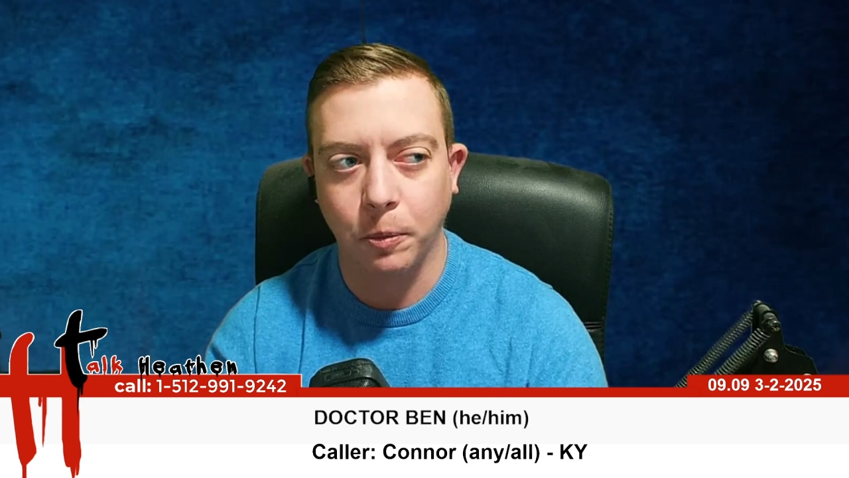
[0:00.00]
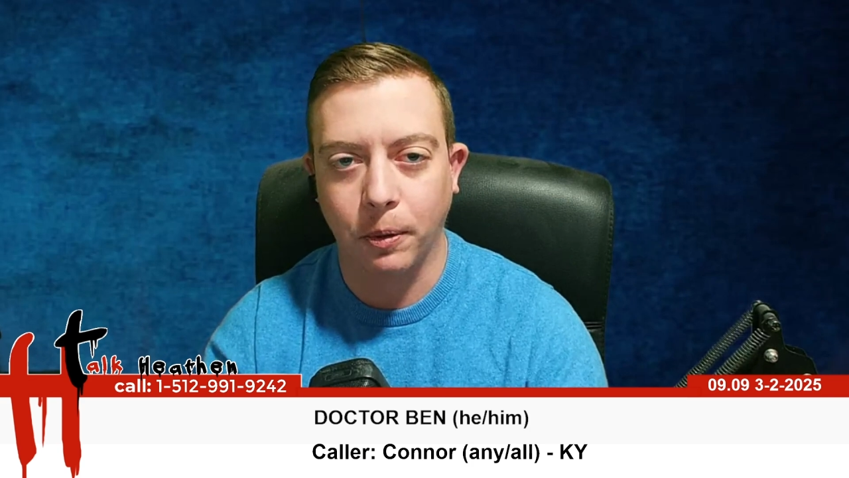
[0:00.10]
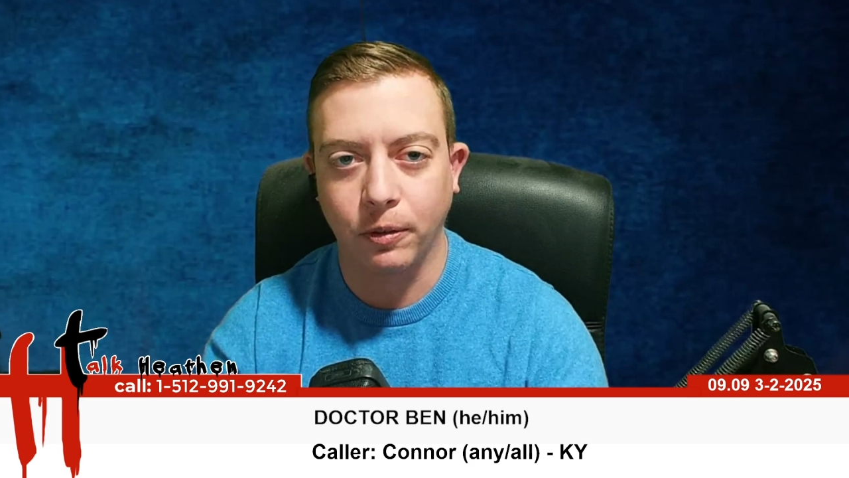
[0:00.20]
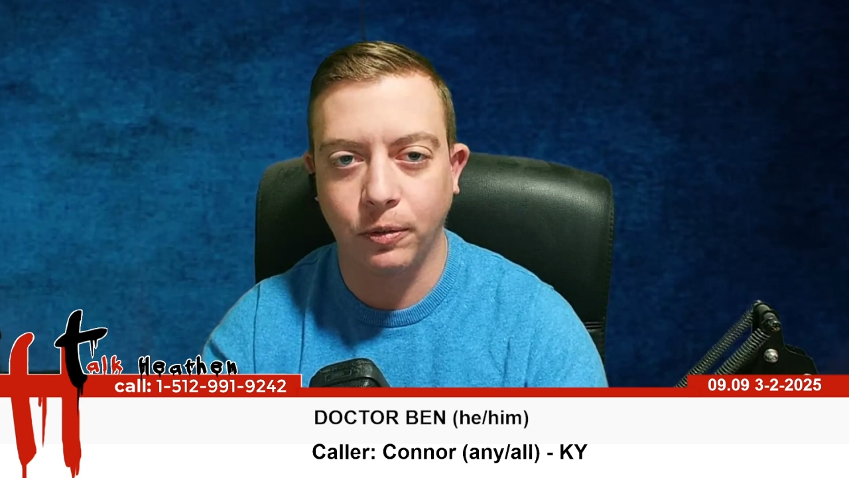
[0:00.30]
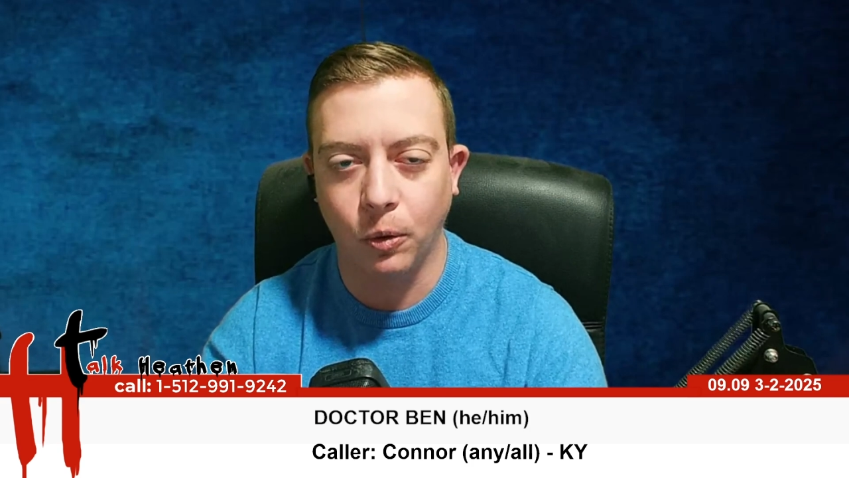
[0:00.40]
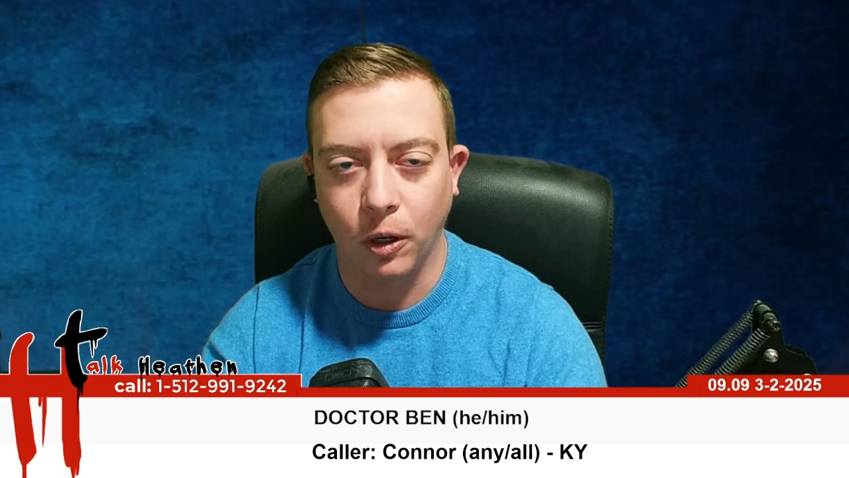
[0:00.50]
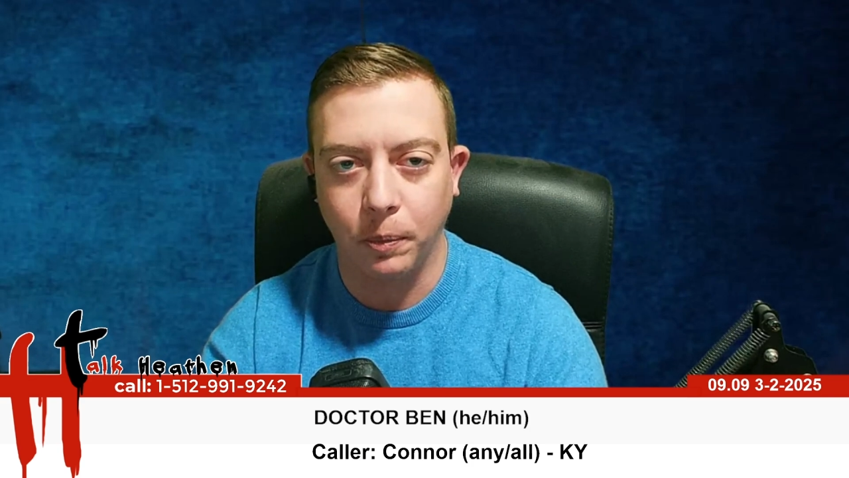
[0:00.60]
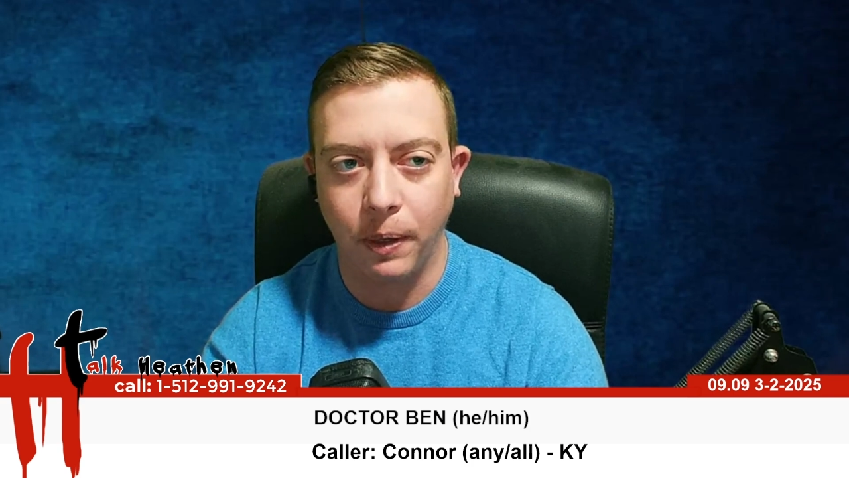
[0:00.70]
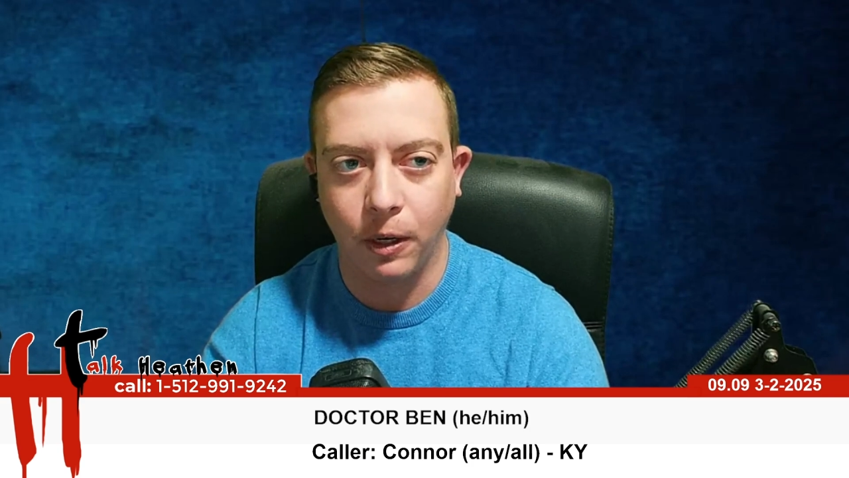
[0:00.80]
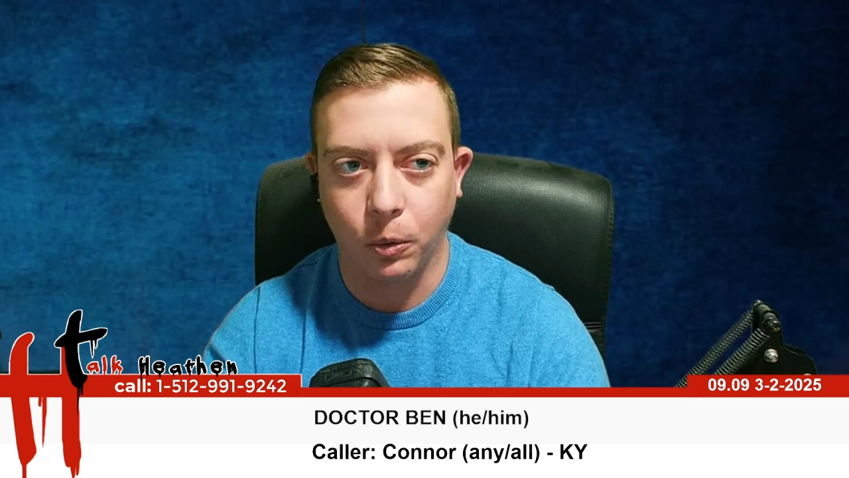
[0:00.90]
to
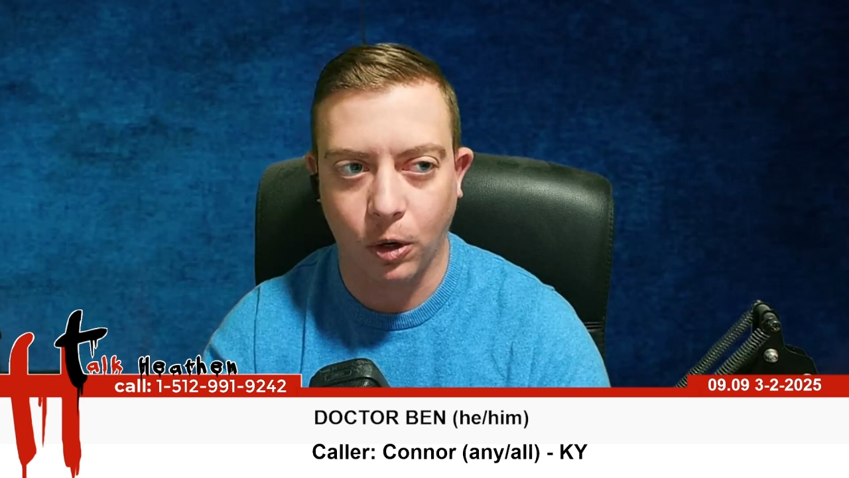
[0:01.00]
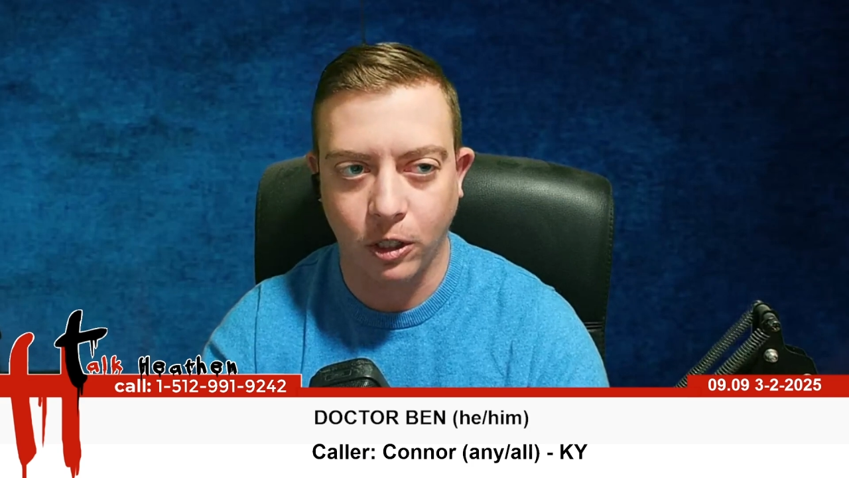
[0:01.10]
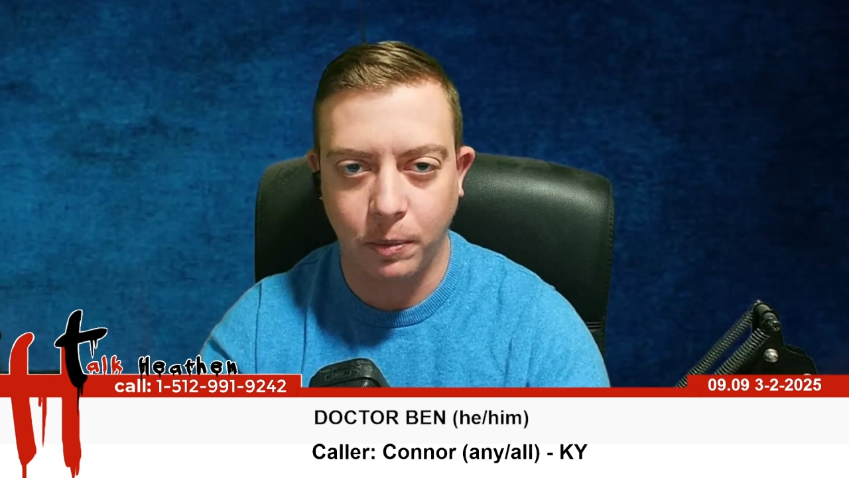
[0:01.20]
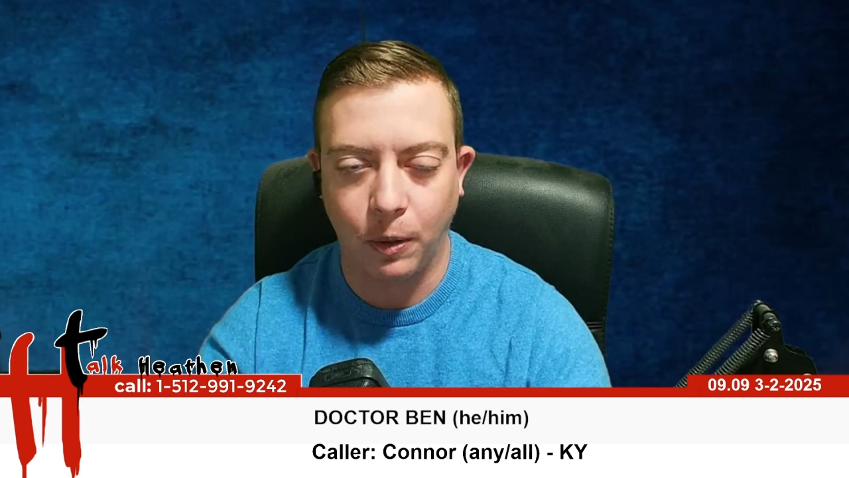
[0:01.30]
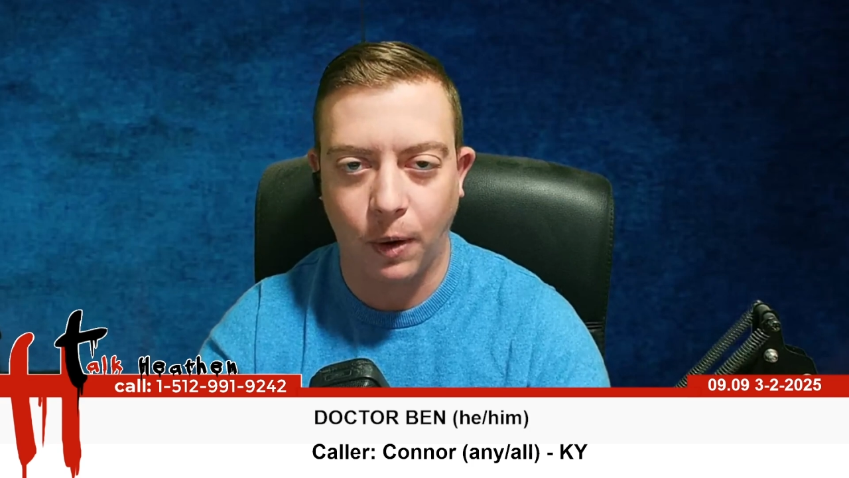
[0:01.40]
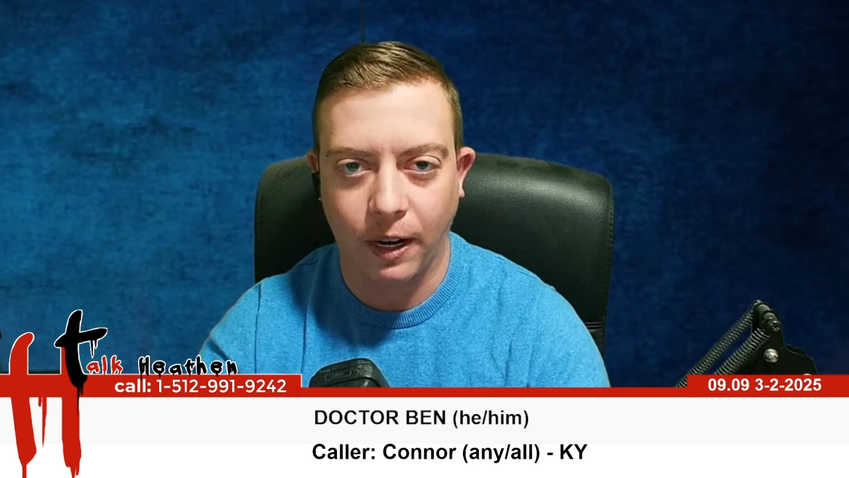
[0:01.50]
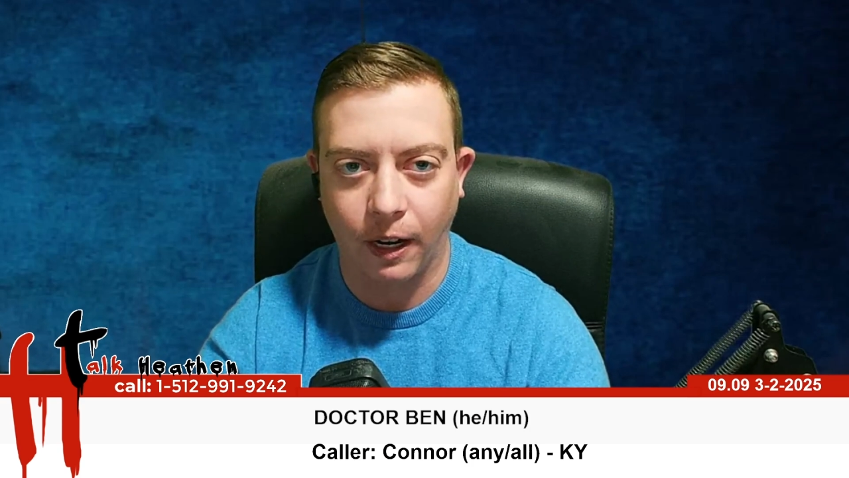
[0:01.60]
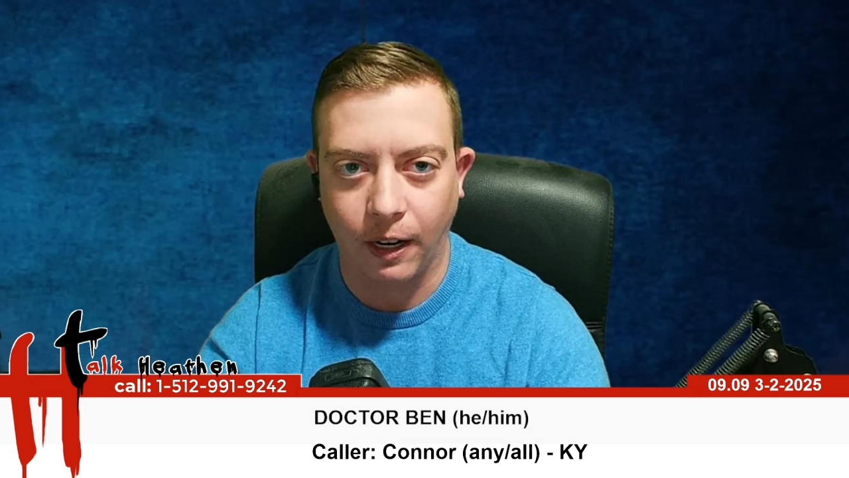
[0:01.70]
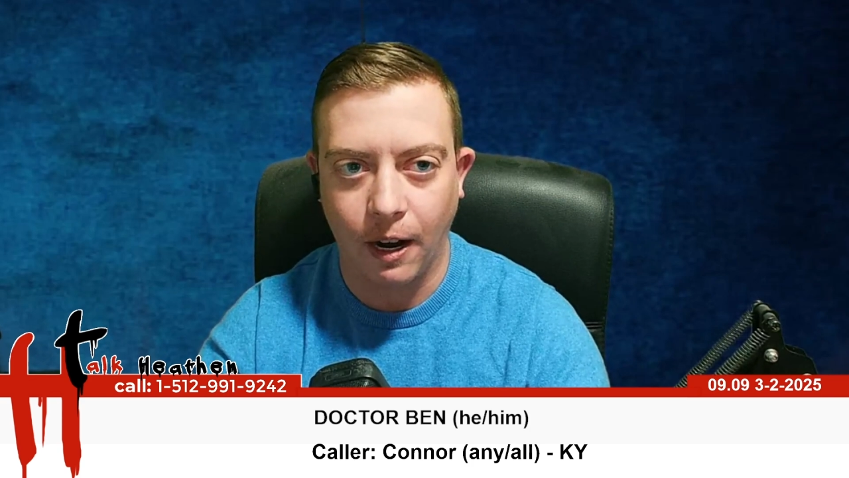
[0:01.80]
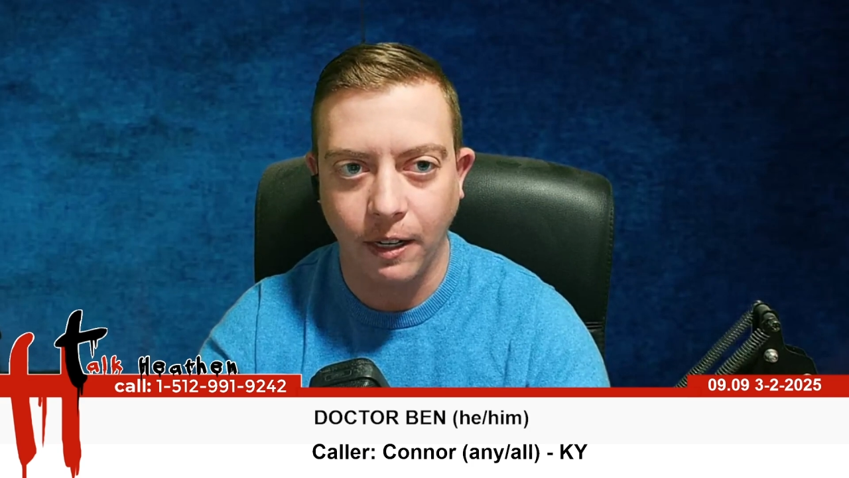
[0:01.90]
perform in order to be
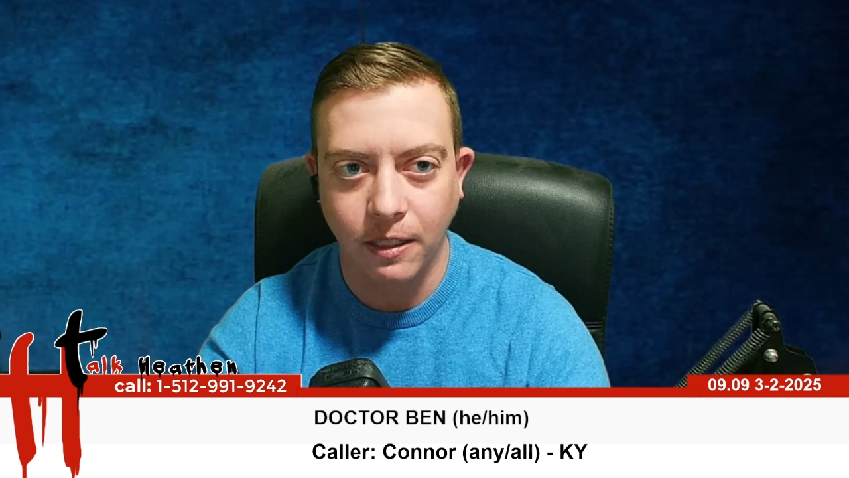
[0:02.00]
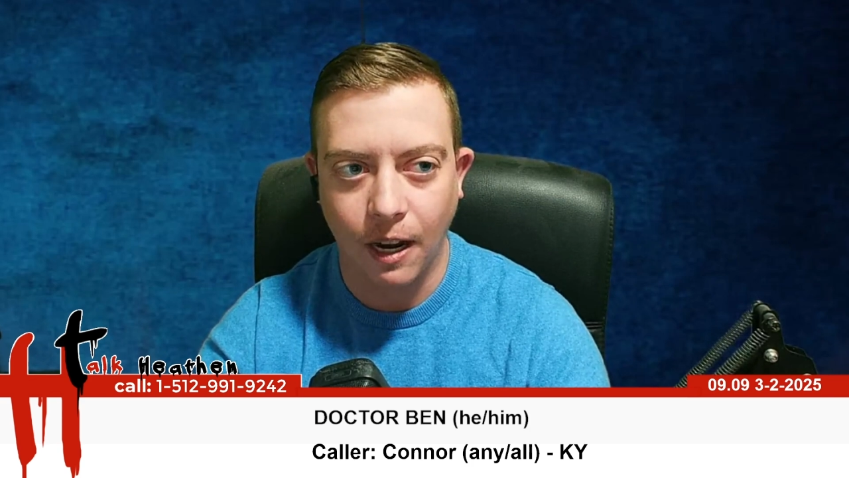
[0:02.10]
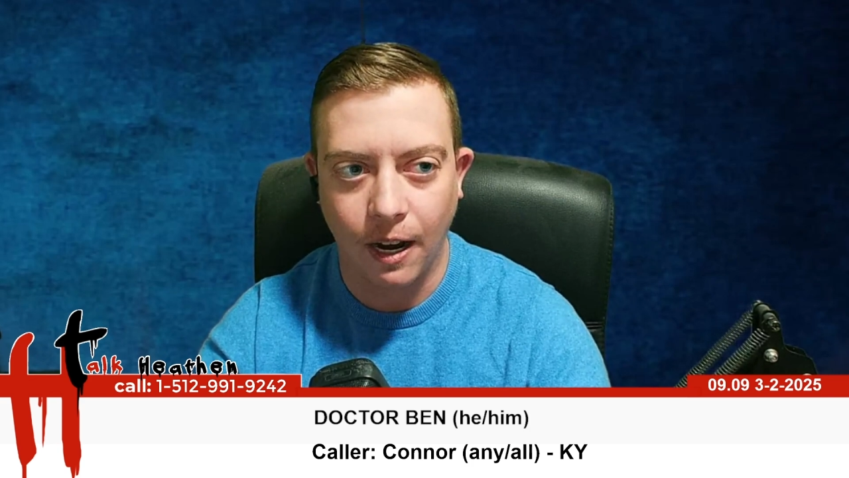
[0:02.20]
recognized.